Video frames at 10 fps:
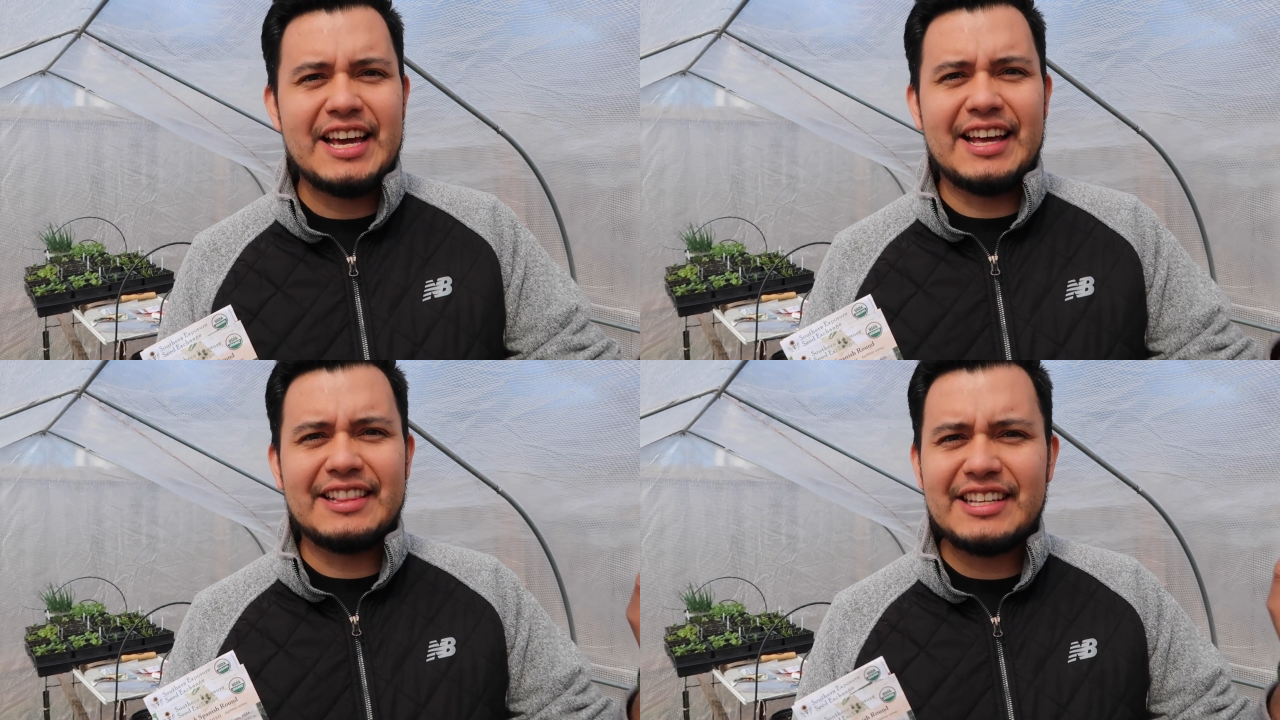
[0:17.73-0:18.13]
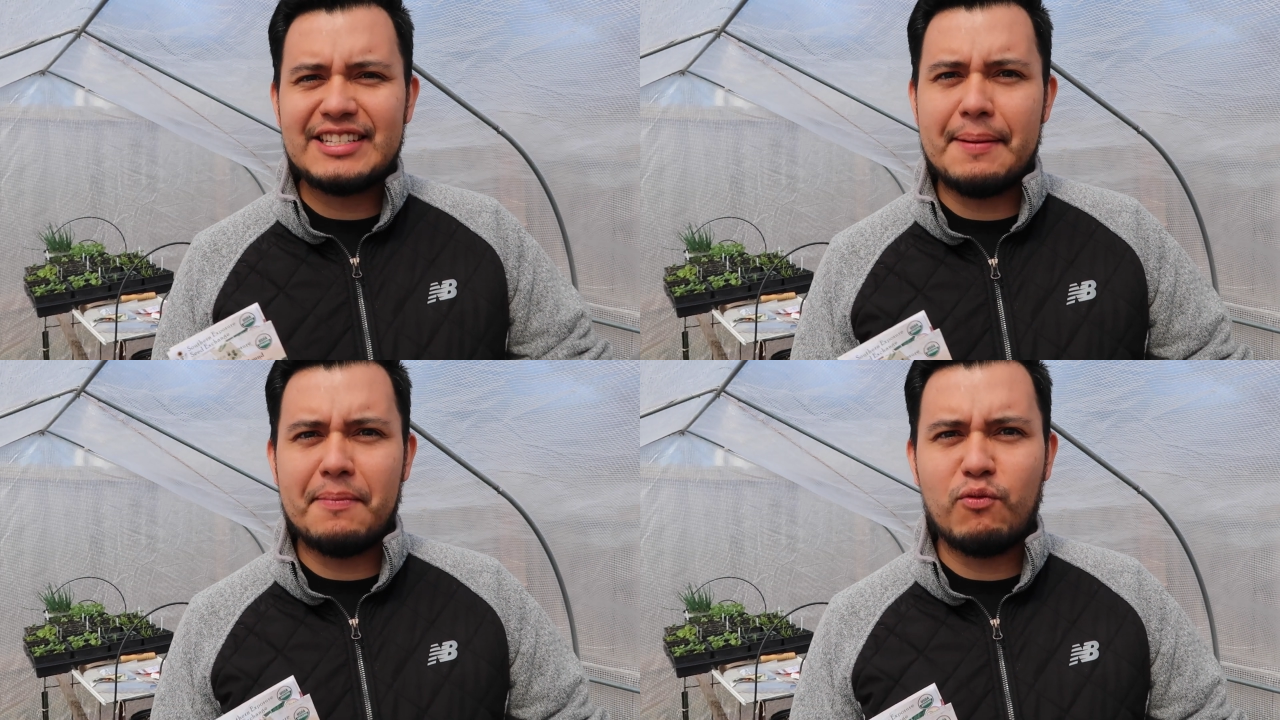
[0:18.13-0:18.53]
in this
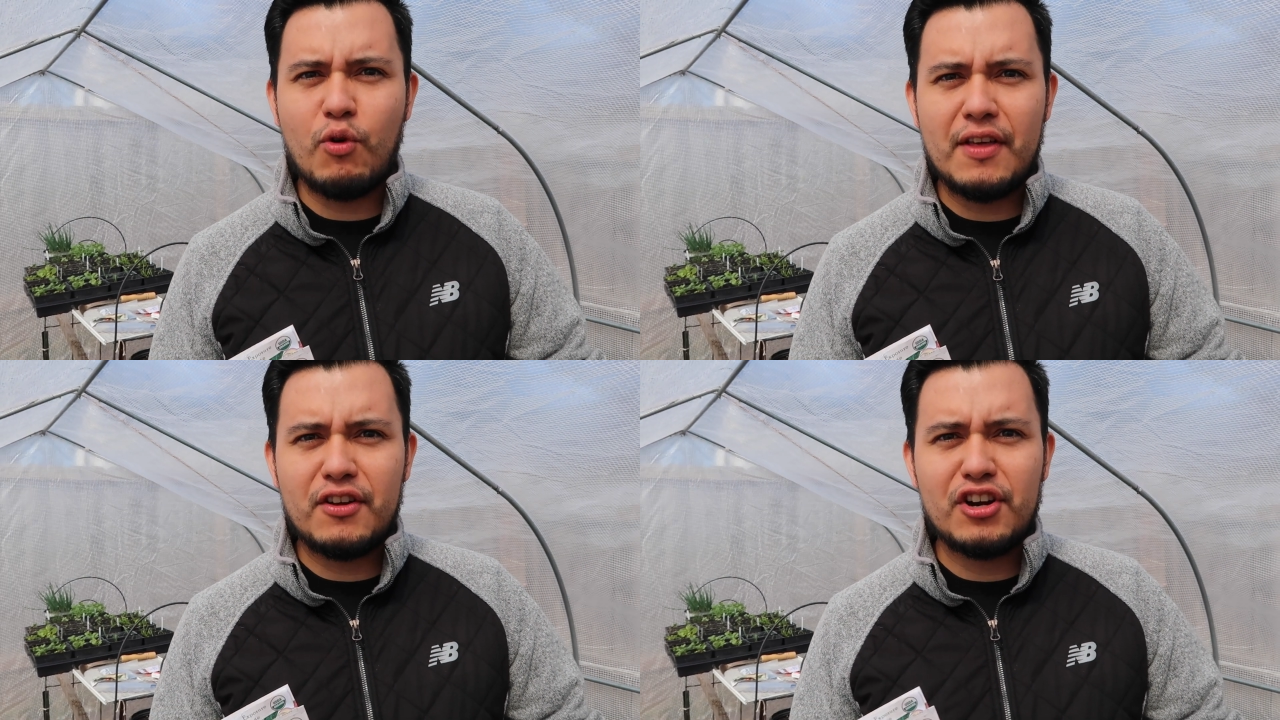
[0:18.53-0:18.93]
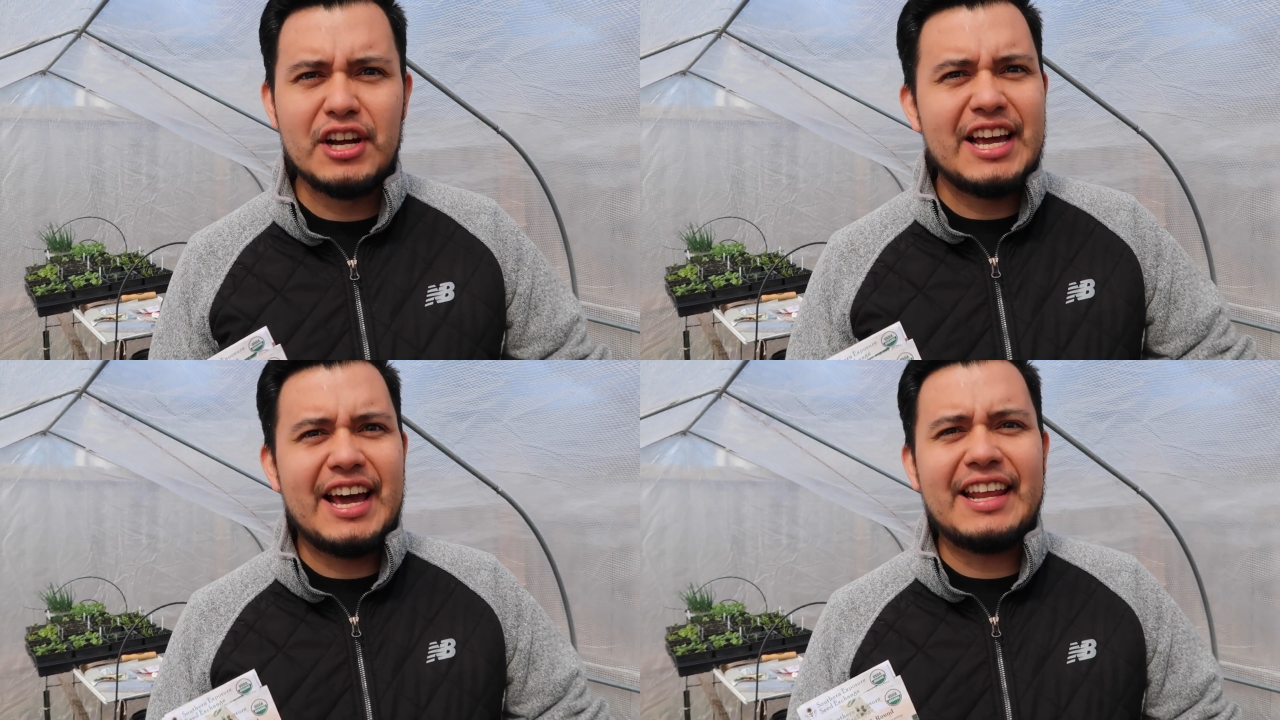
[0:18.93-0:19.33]
type of weather
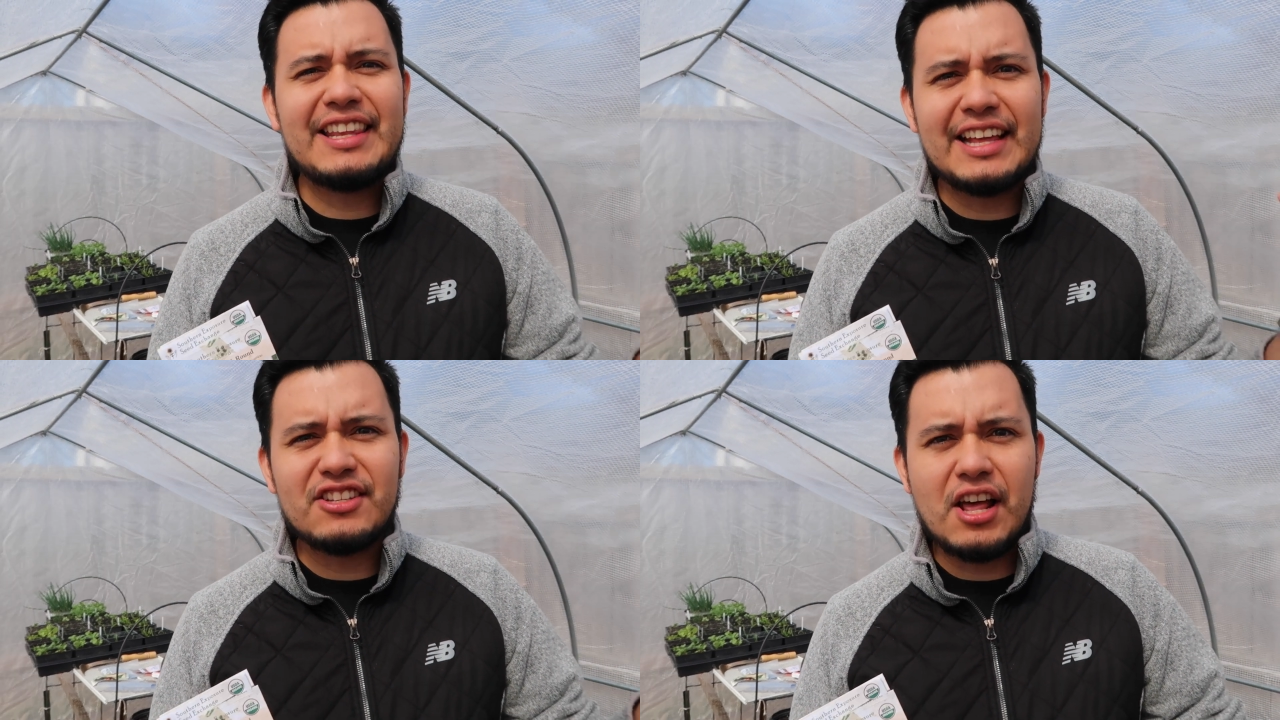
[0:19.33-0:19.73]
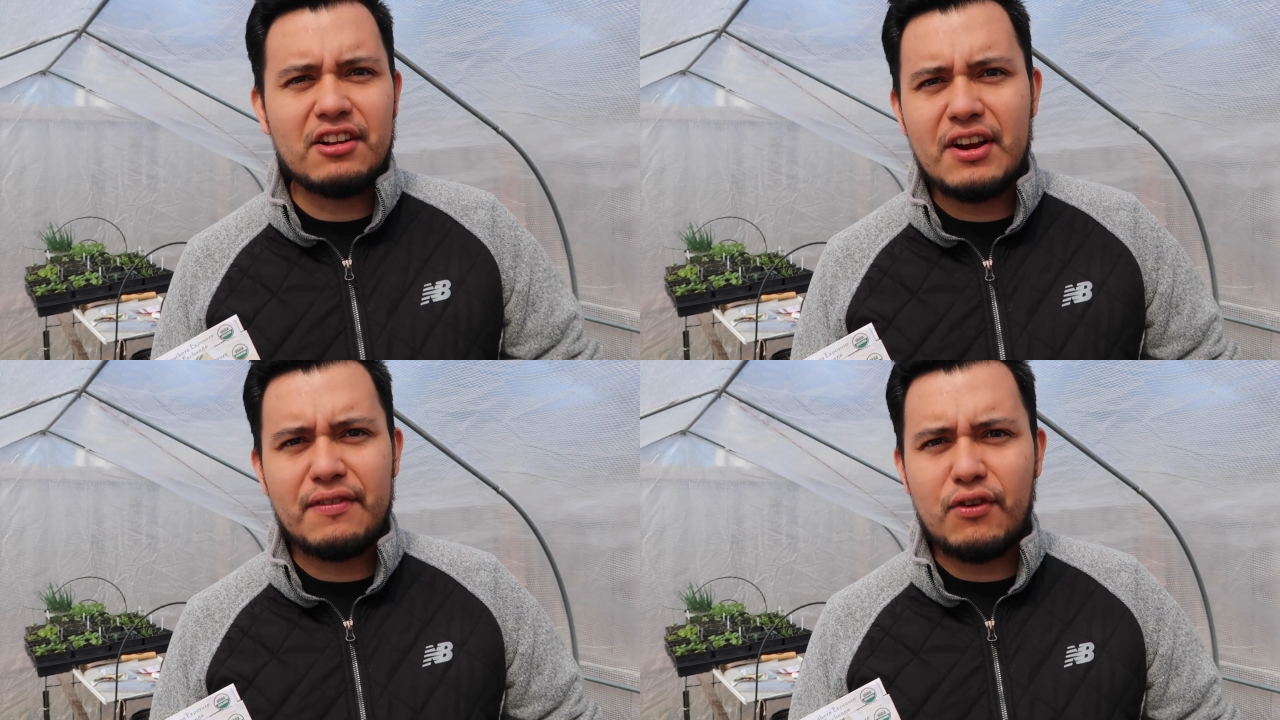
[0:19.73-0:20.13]
and can
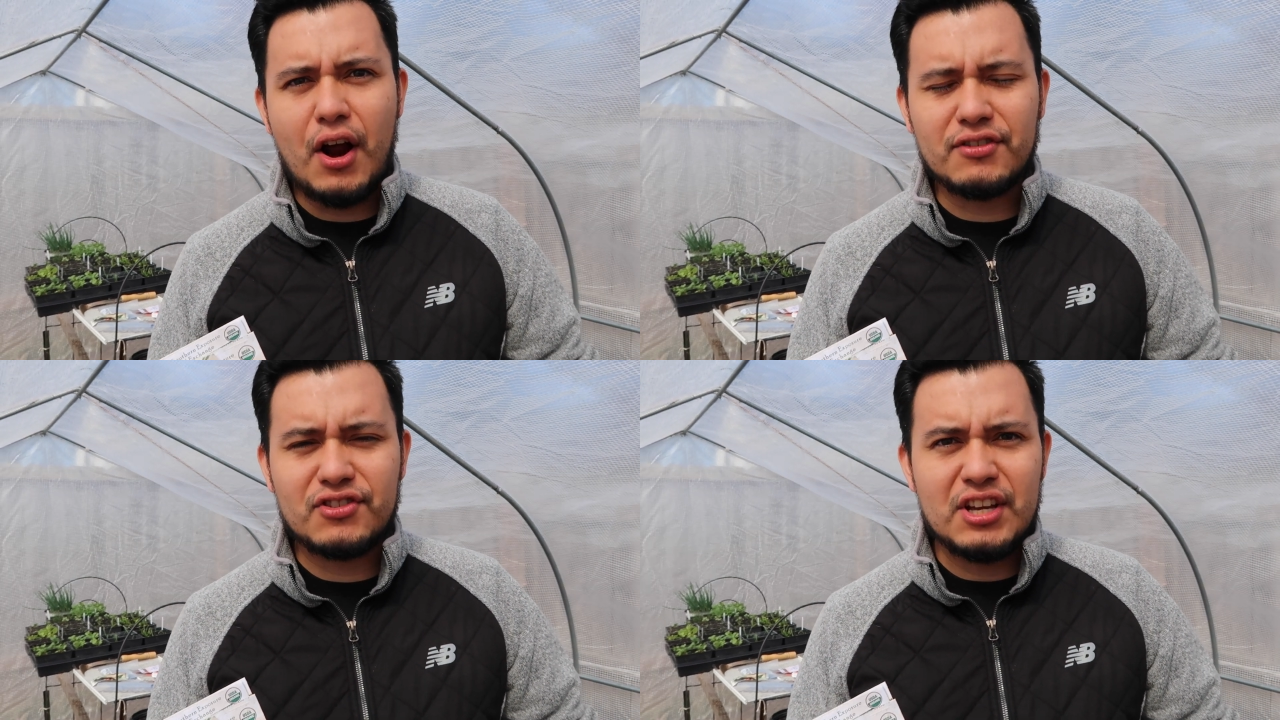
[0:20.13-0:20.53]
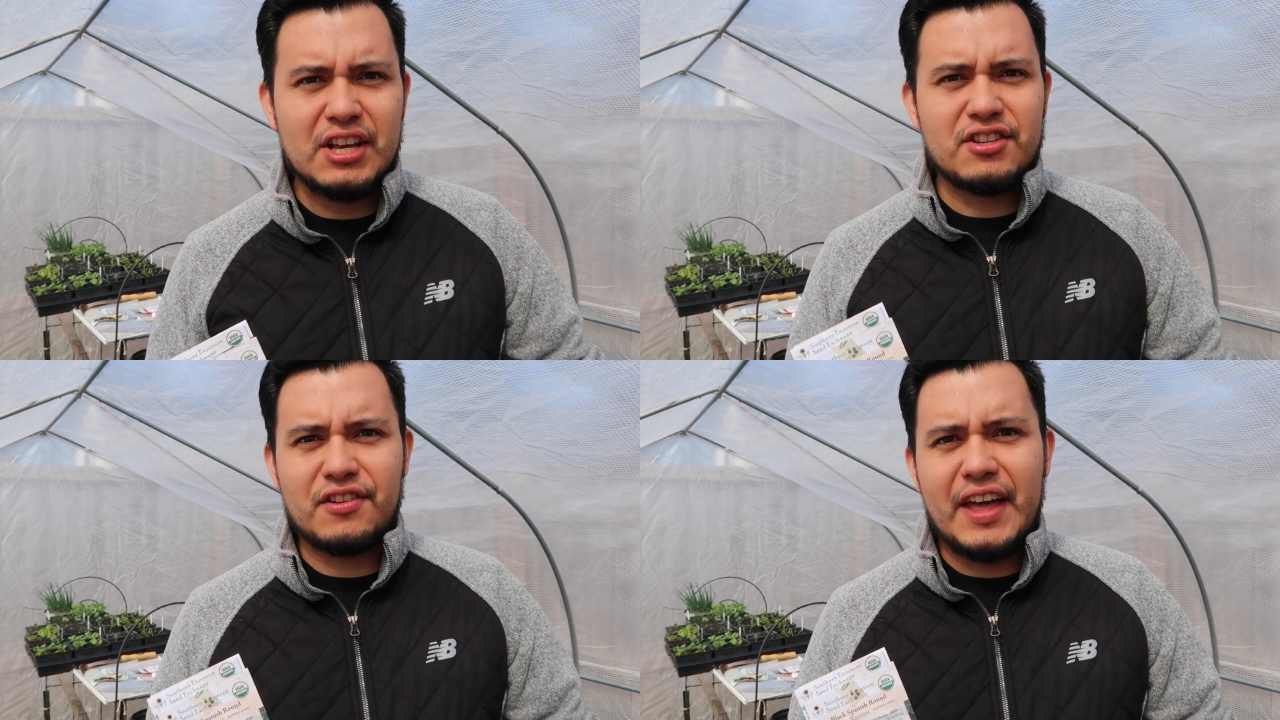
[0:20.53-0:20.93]
tolerate frost,
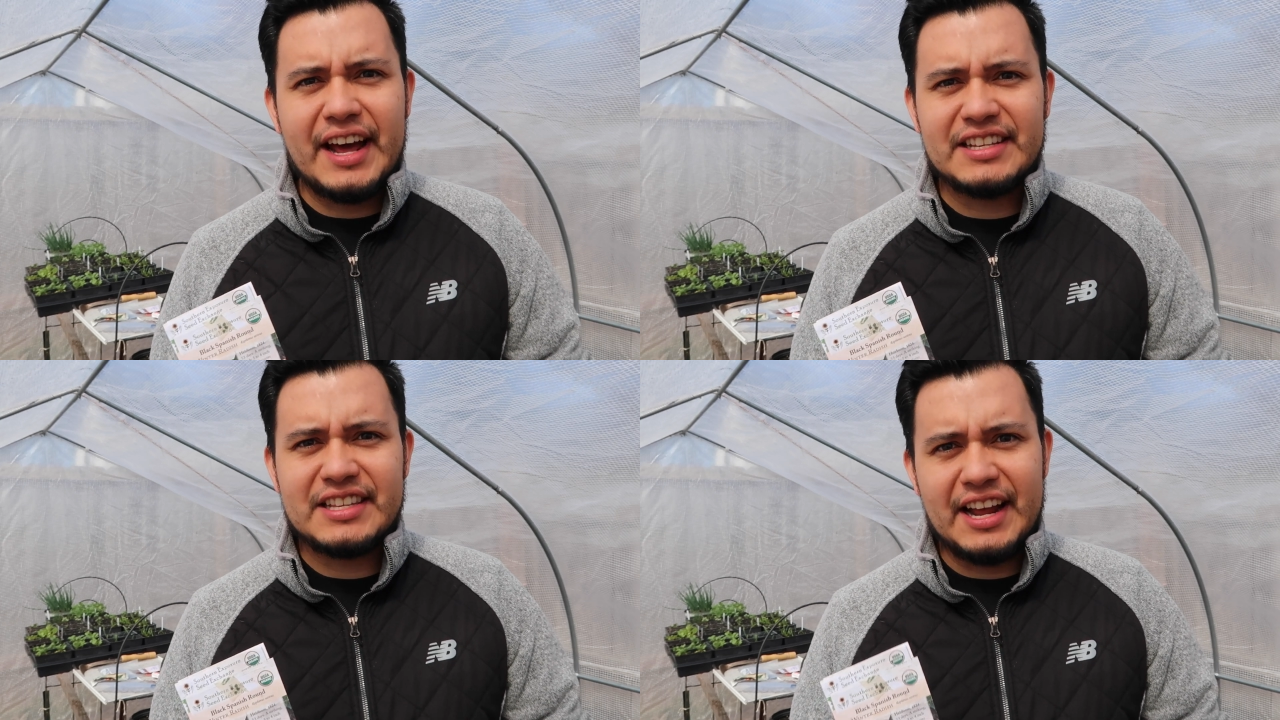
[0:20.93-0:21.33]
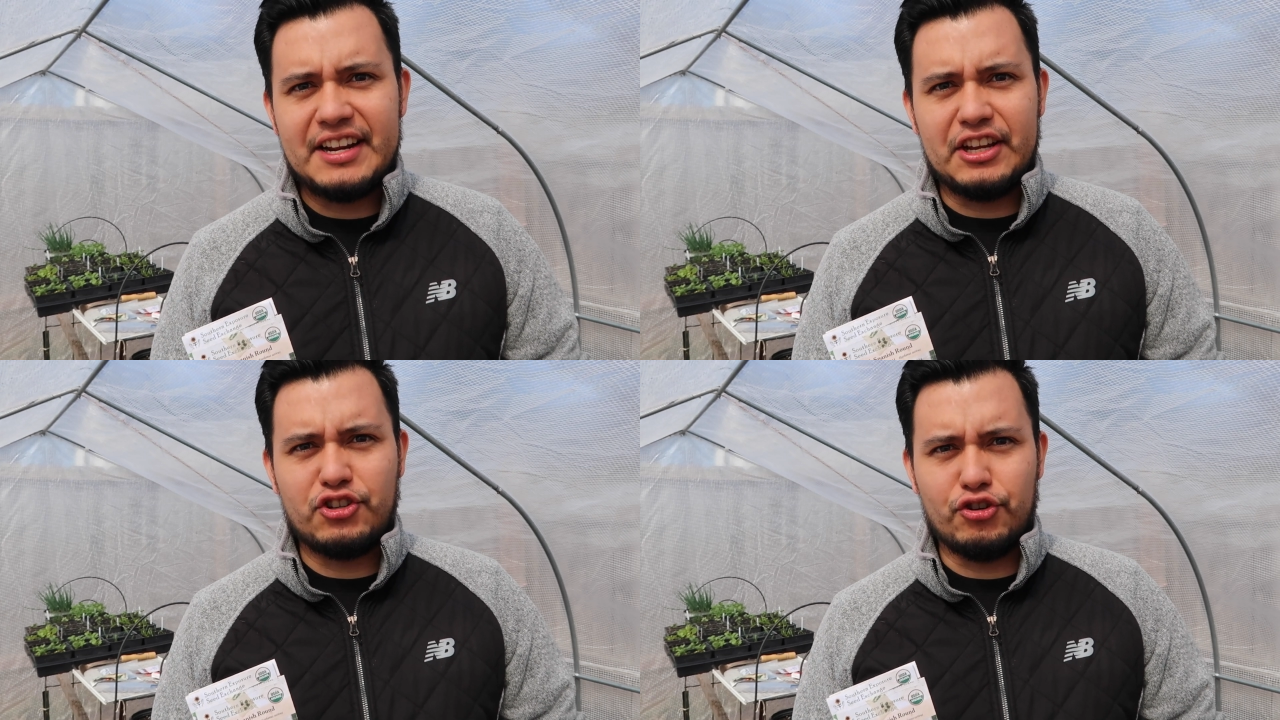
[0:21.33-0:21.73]
so that is not
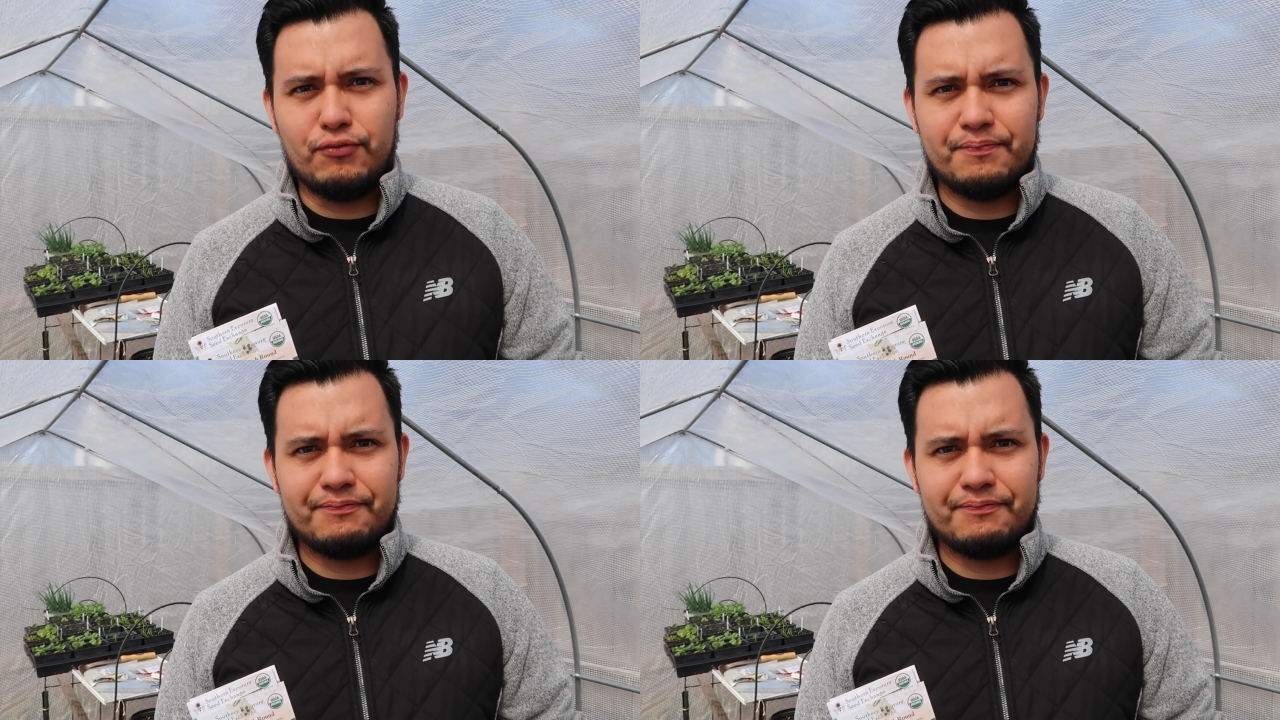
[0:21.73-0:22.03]
an issue.